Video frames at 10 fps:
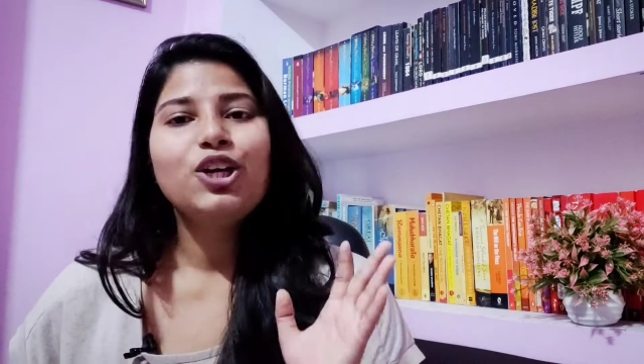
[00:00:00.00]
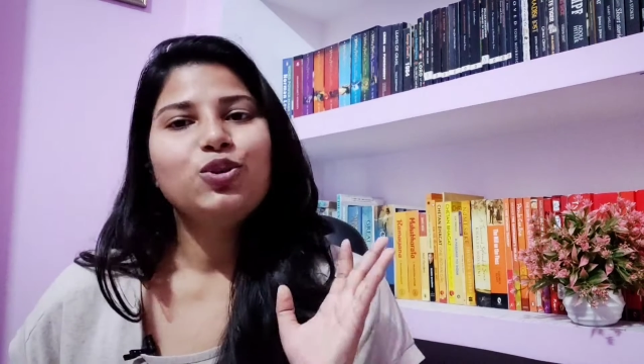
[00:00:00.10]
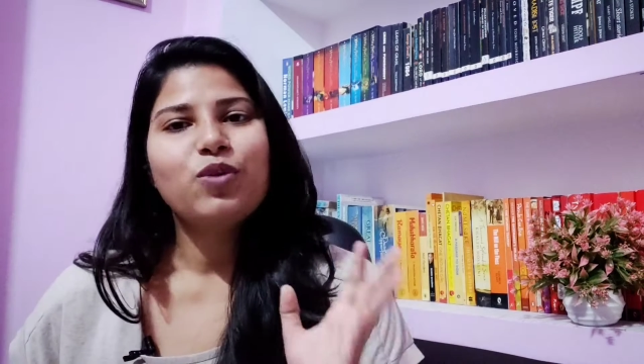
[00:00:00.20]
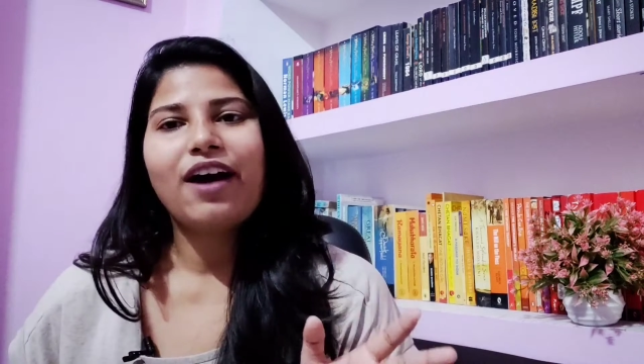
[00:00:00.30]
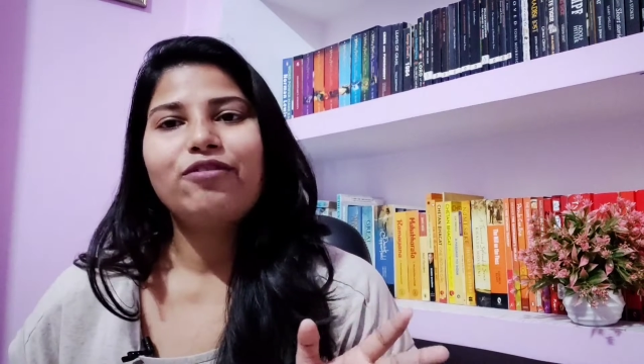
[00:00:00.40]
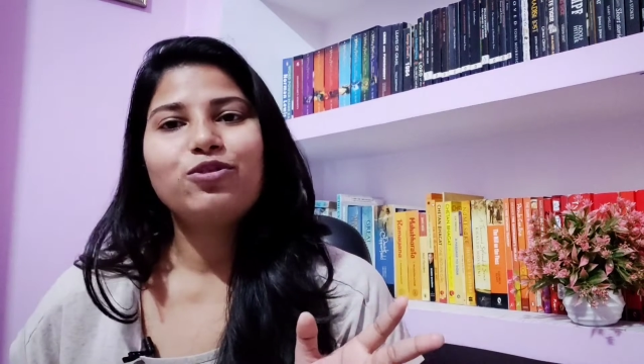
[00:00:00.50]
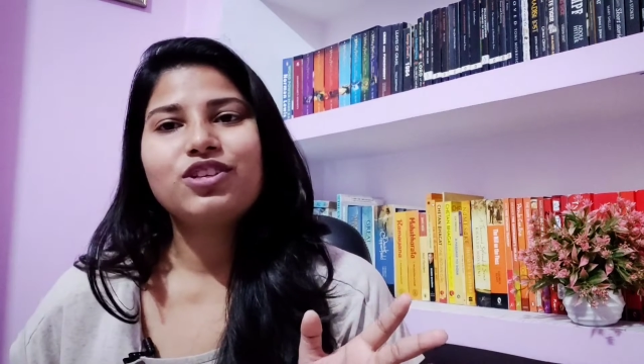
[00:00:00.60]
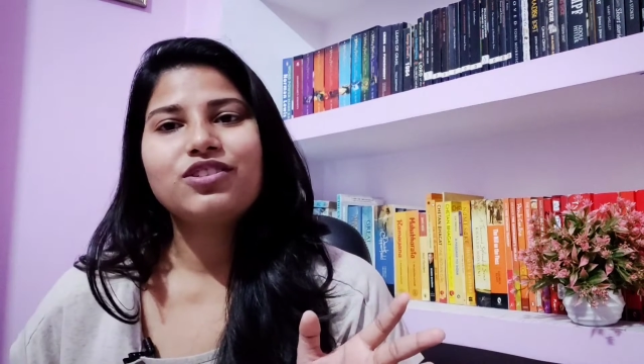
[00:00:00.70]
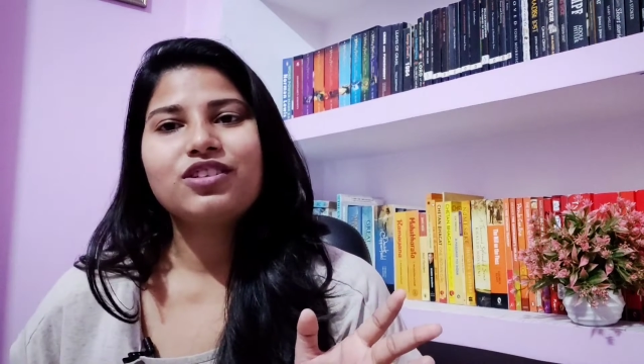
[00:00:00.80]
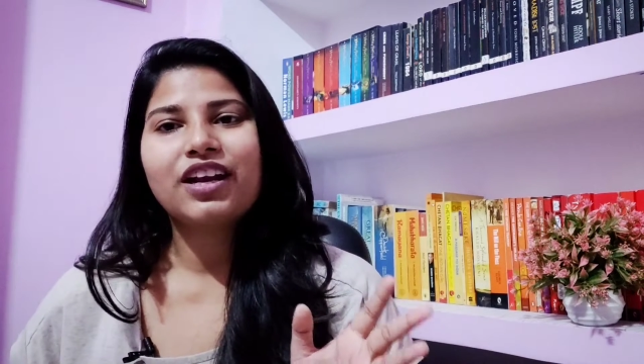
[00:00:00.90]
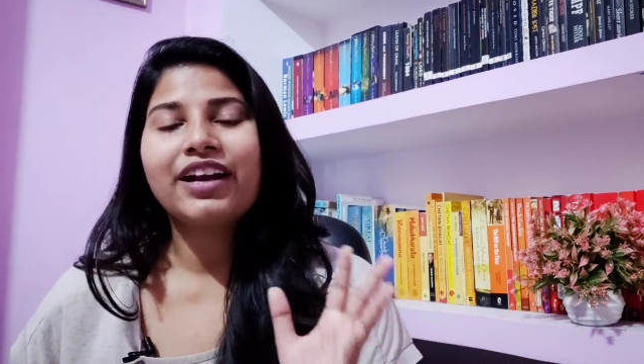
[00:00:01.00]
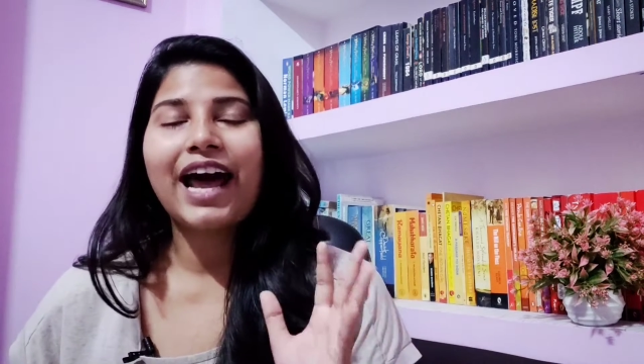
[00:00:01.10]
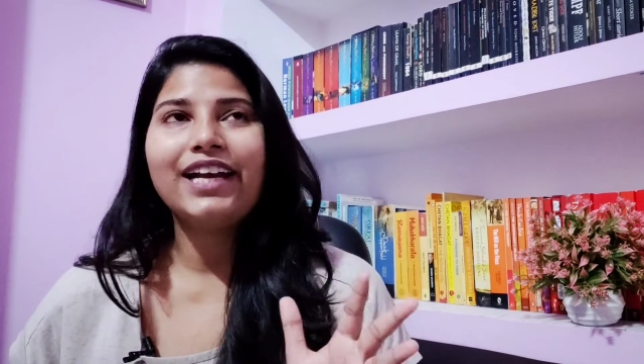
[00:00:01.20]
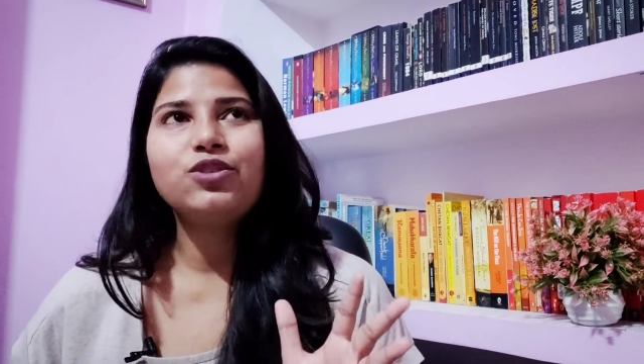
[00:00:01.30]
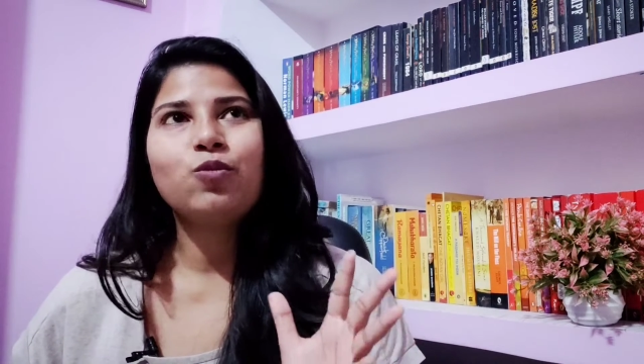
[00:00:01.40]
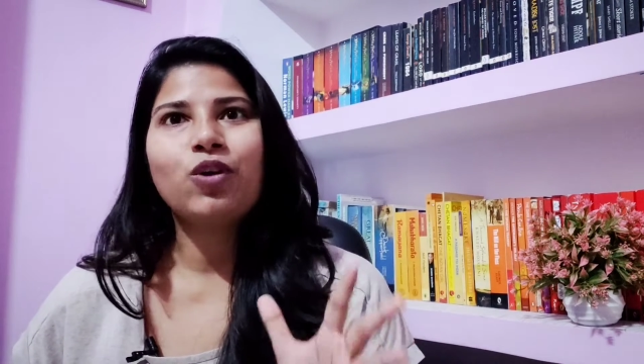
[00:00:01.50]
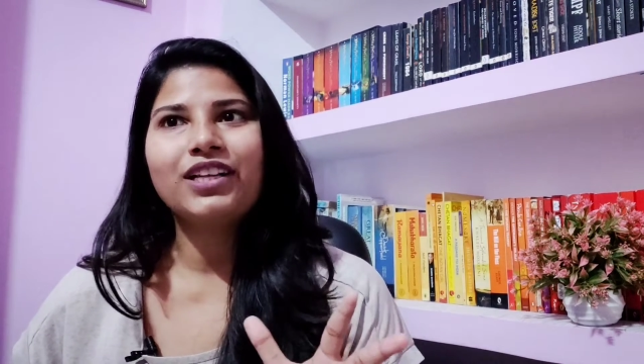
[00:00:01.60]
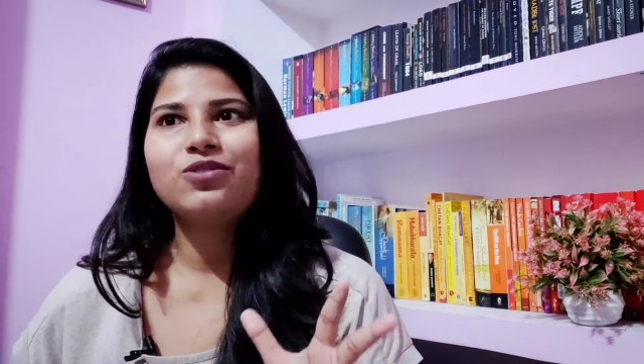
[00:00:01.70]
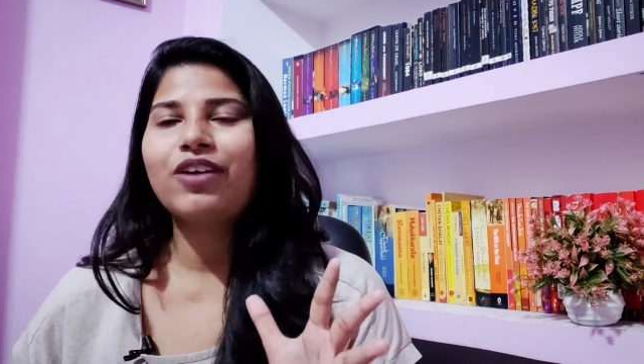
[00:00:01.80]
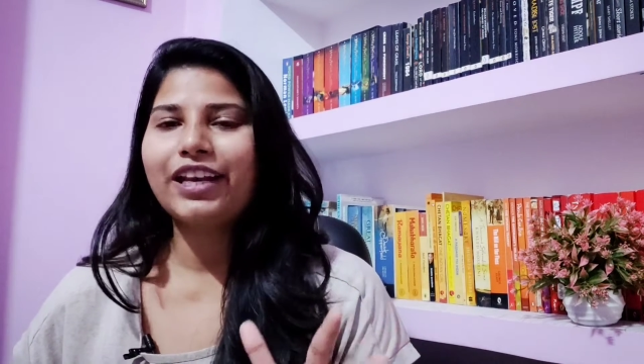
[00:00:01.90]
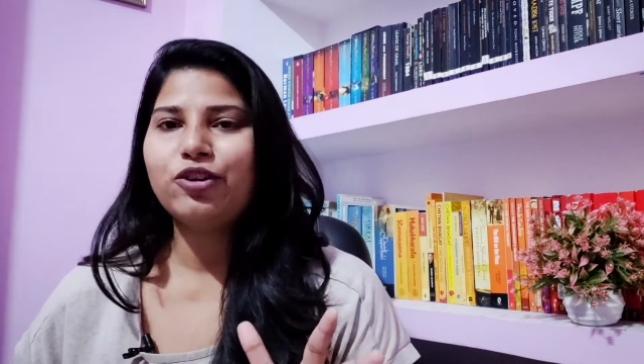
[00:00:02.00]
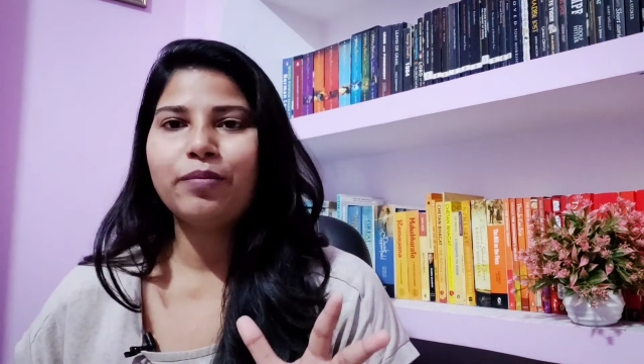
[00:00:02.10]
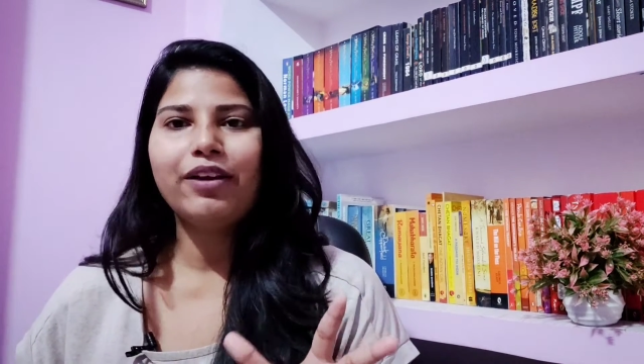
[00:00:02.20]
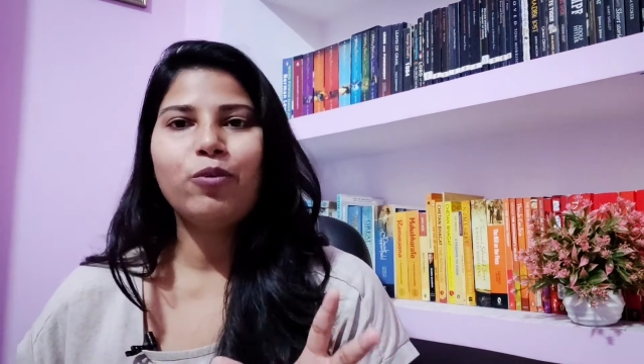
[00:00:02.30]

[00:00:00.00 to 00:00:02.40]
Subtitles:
You have to just write what is valuable,